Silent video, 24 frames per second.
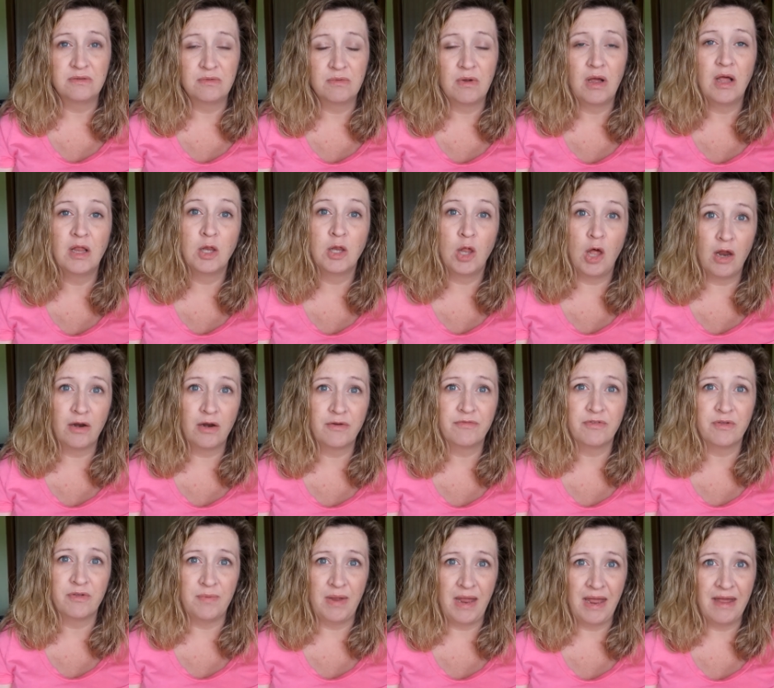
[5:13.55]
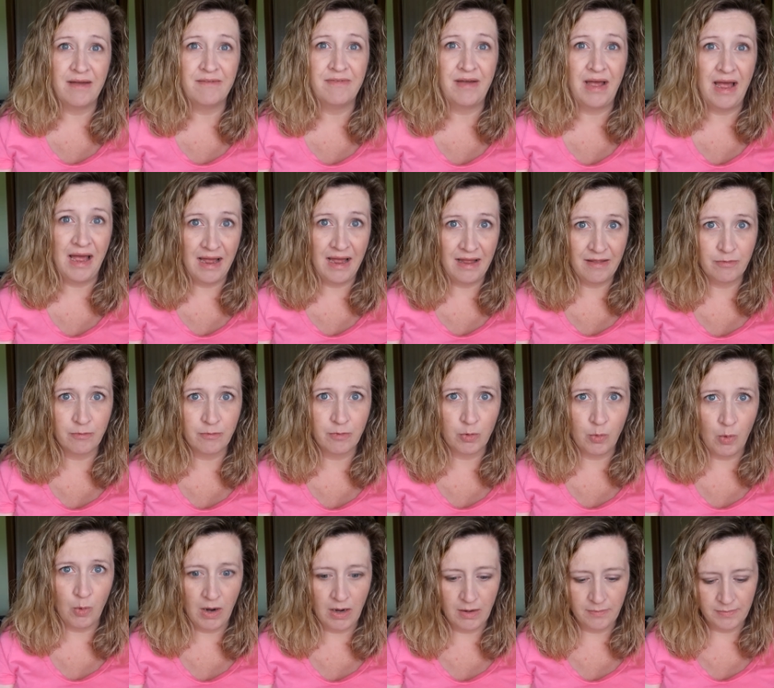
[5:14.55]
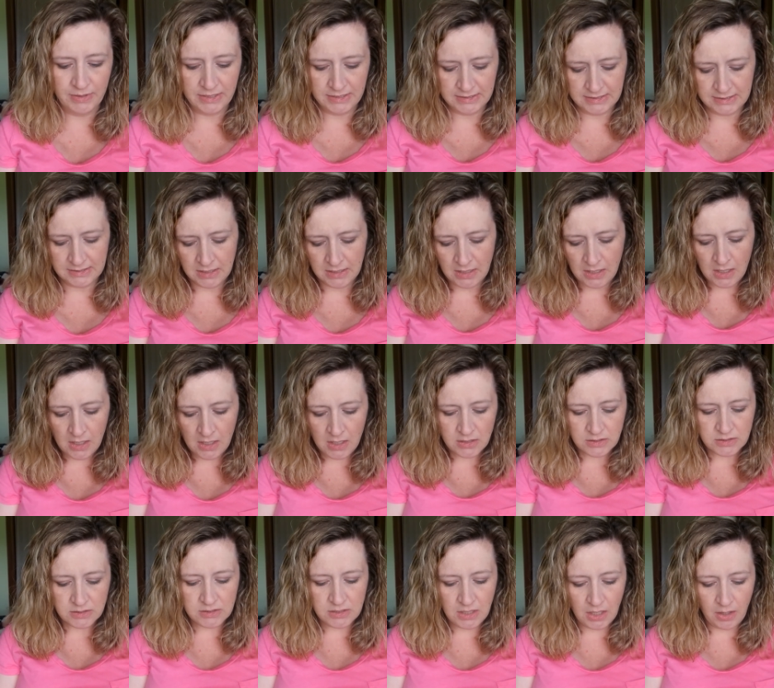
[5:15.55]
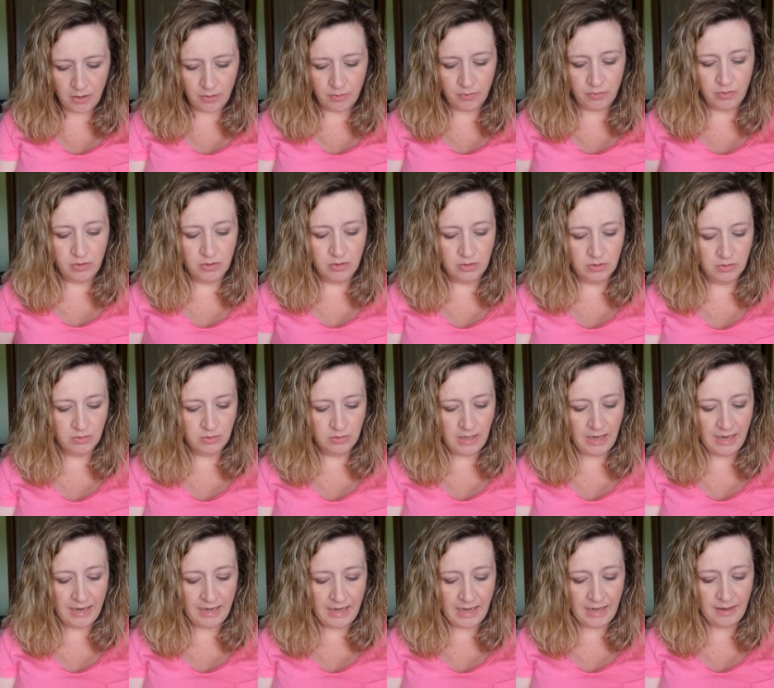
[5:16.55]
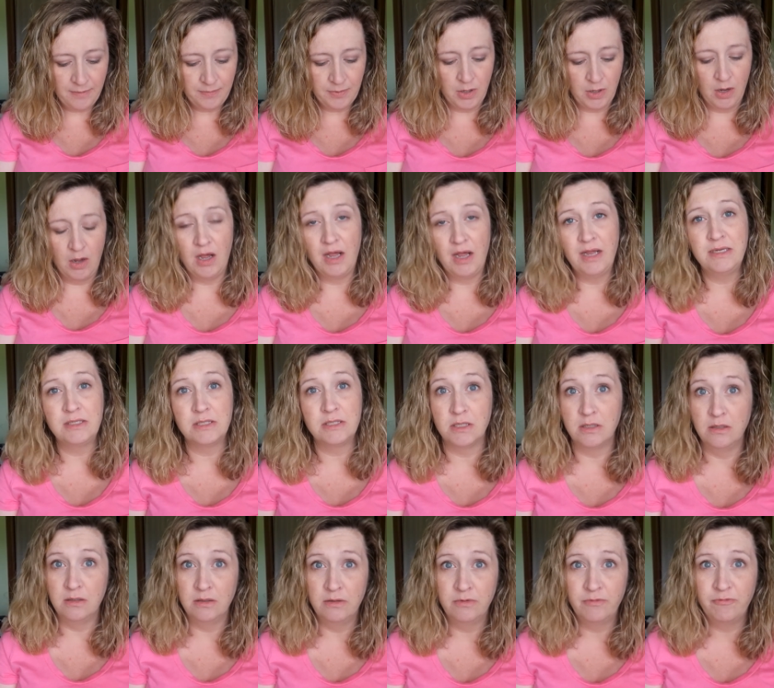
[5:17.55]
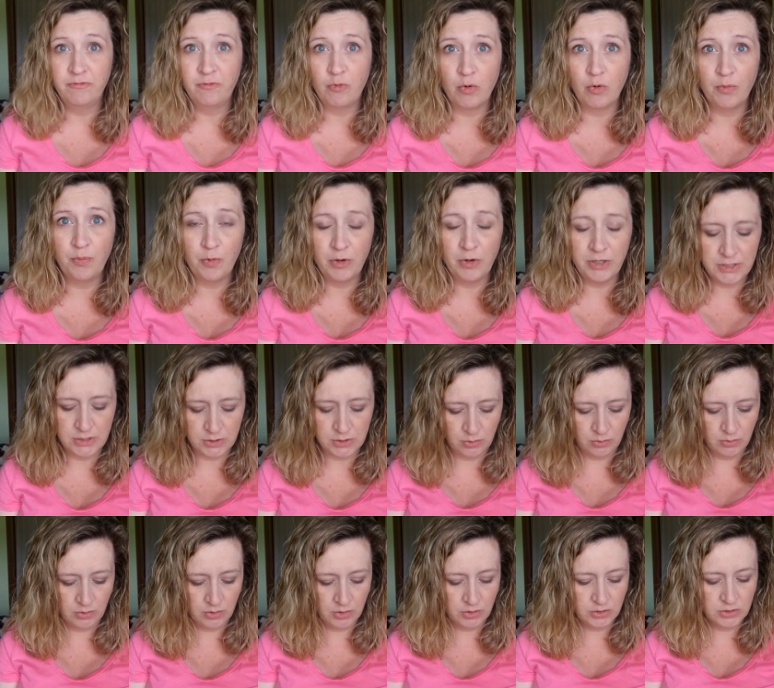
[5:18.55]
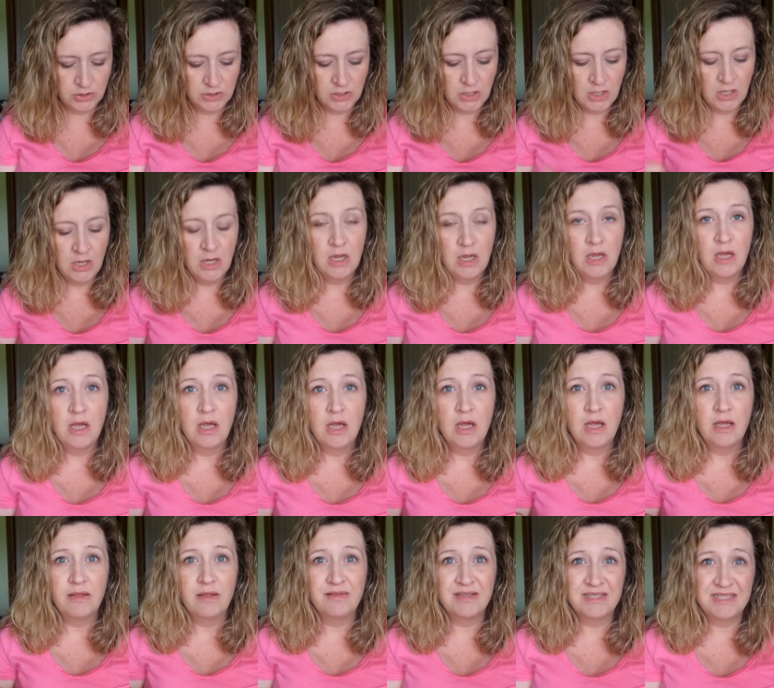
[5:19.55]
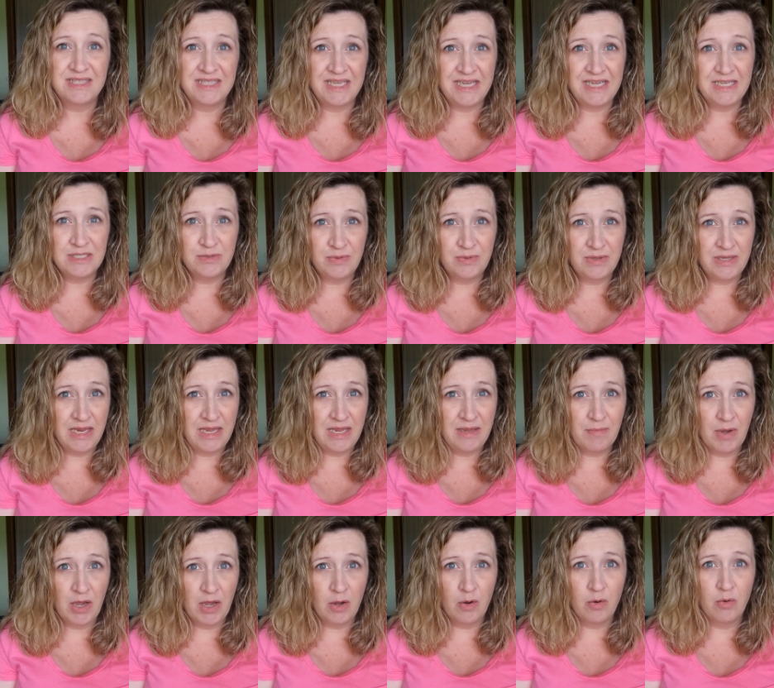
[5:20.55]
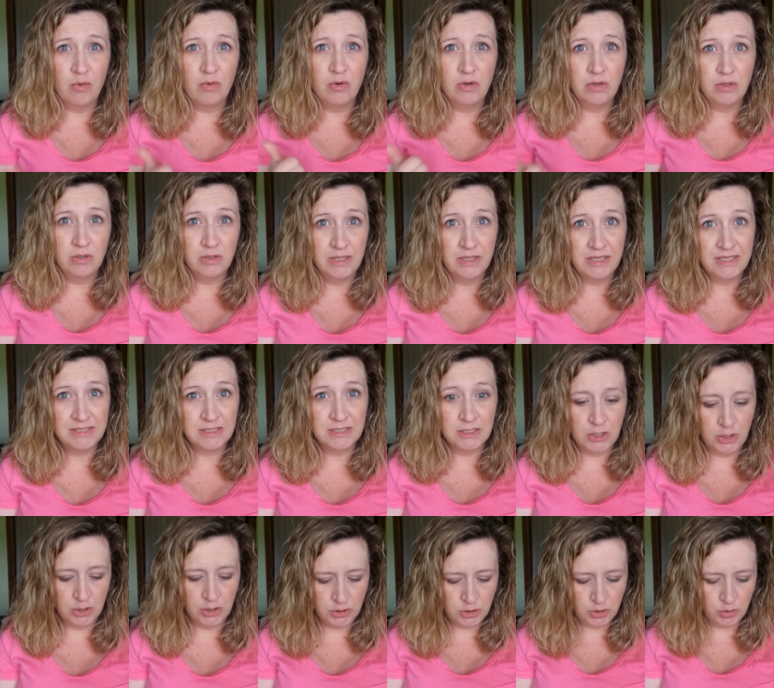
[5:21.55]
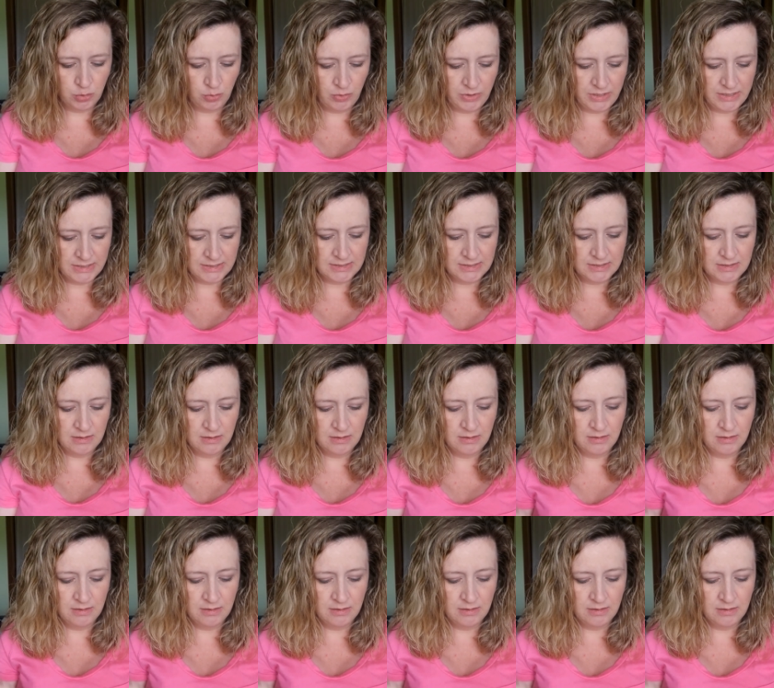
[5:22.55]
a lot of them have height requirements. So at Epcot, for preschoolers, the Seas with Nemo is a good choice.